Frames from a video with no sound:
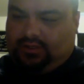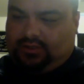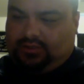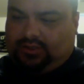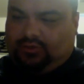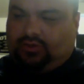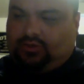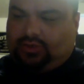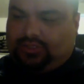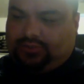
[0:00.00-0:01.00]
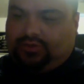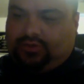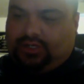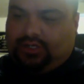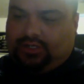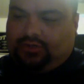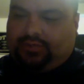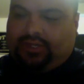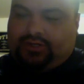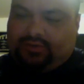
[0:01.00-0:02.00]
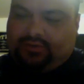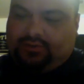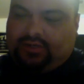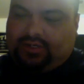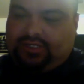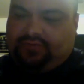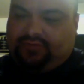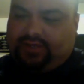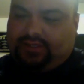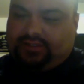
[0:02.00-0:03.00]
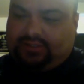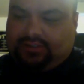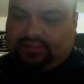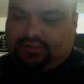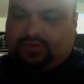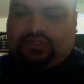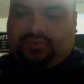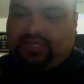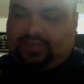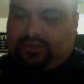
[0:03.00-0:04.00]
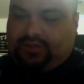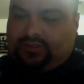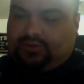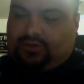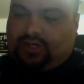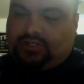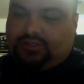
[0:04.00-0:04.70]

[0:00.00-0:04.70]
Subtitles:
Who are some new players coming on defense, and who are some key players to watch?